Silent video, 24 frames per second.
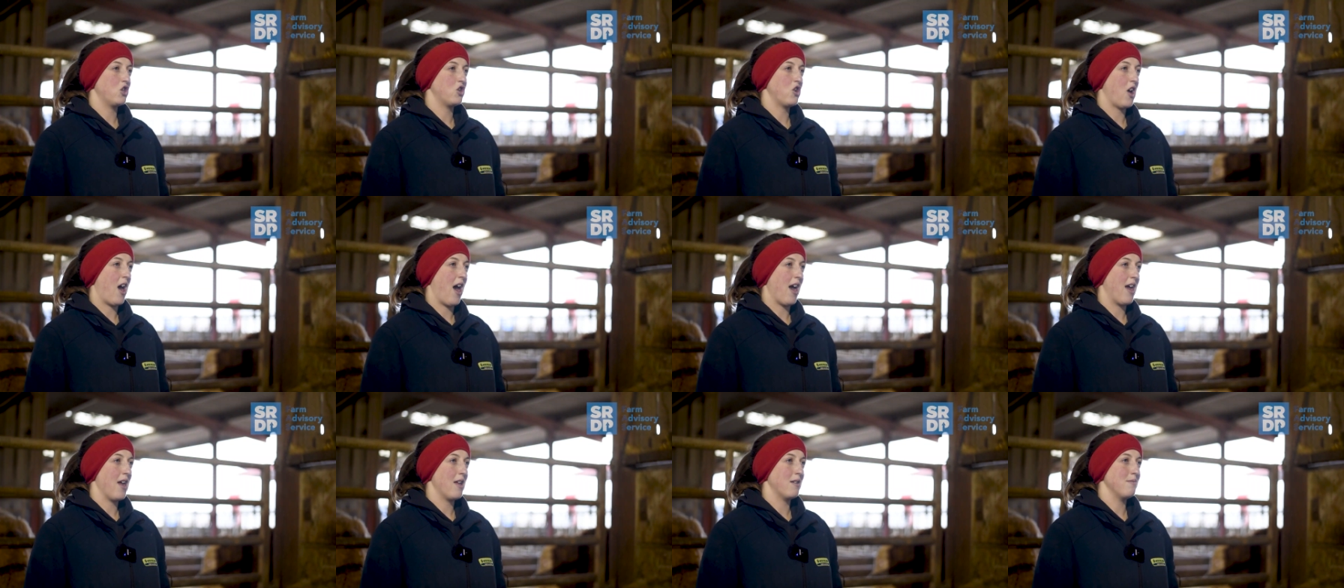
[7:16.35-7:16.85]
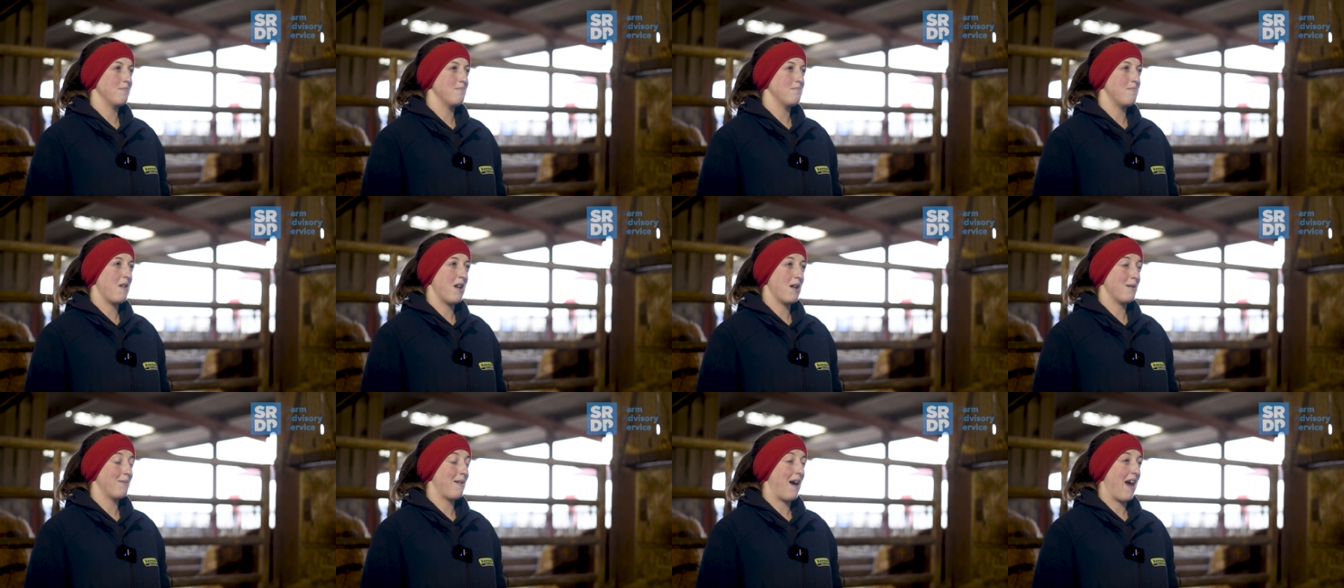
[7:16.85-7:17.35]
to try and
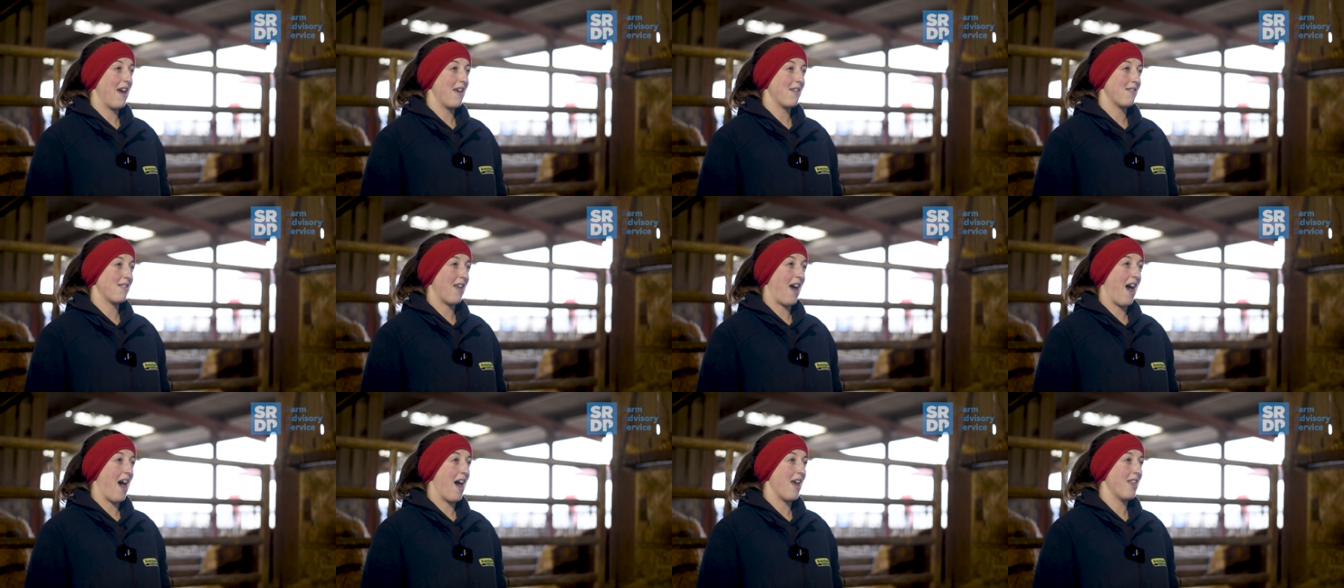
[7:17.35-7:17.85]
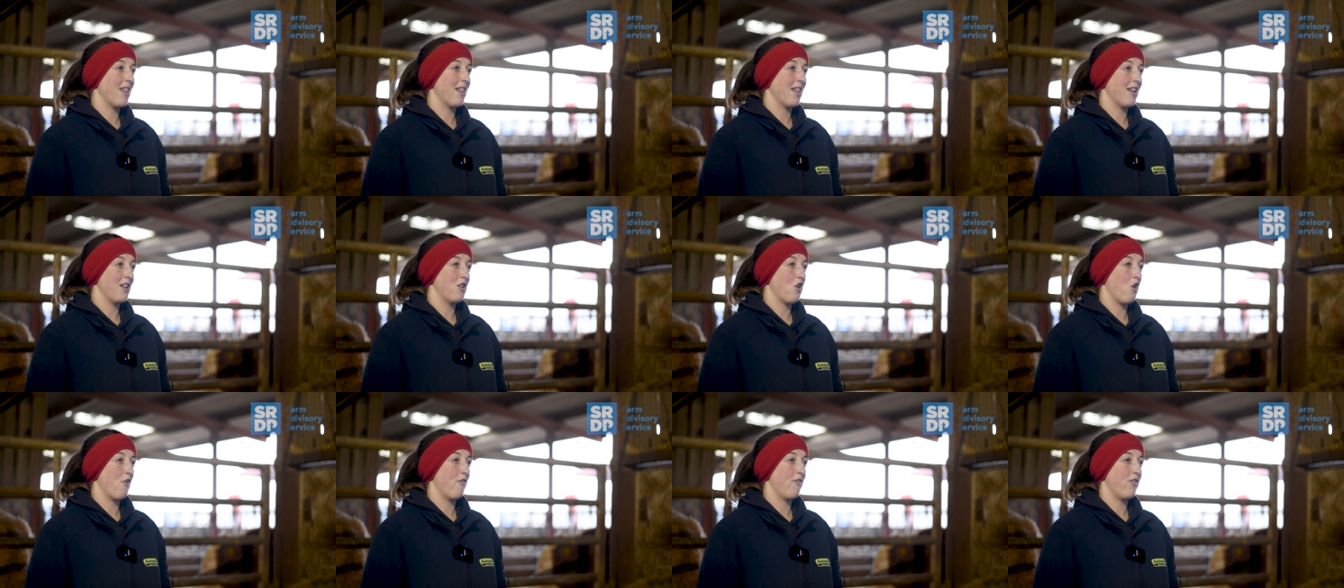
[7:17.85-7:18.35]
minimise the
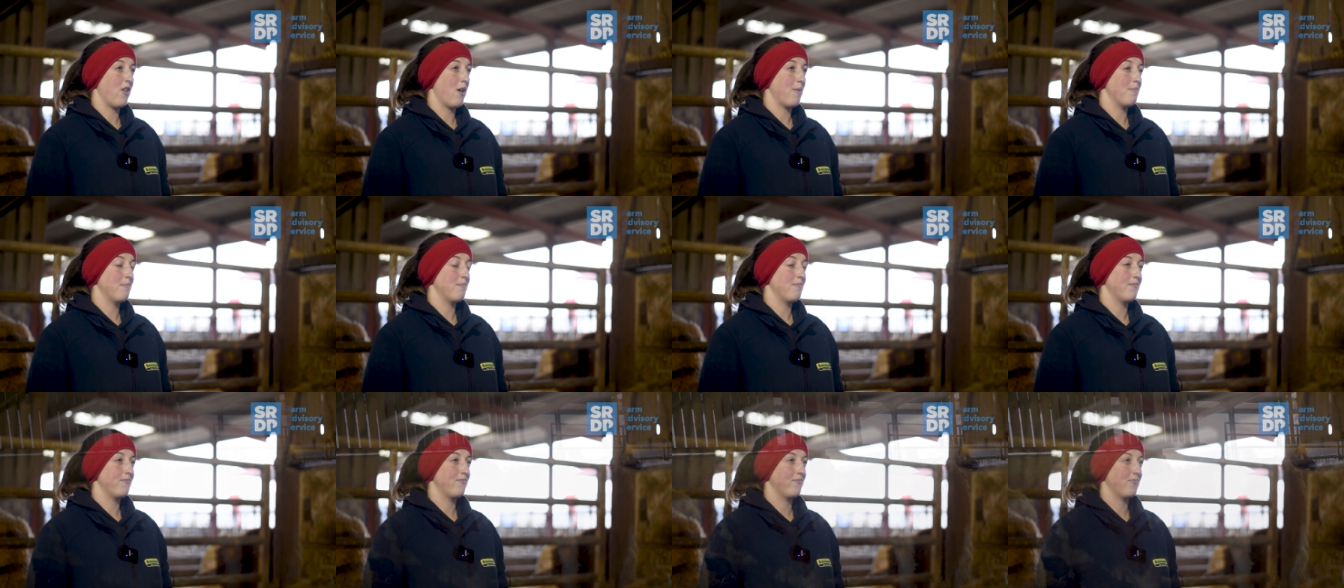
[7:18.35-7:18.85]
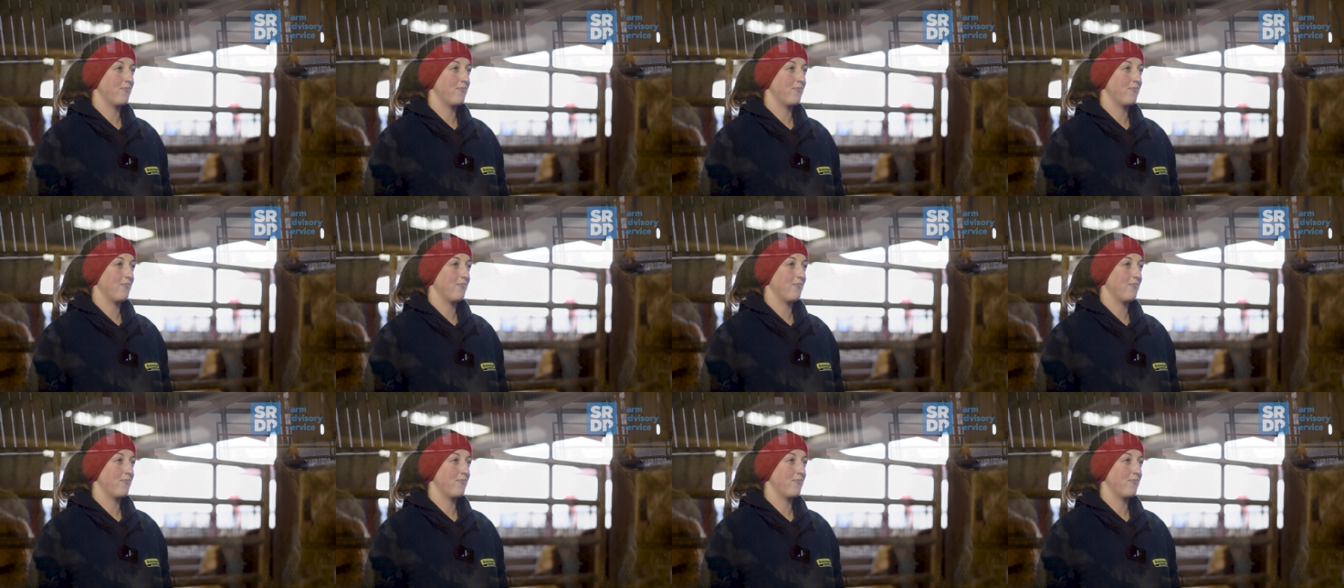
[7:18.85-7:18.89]
handling of them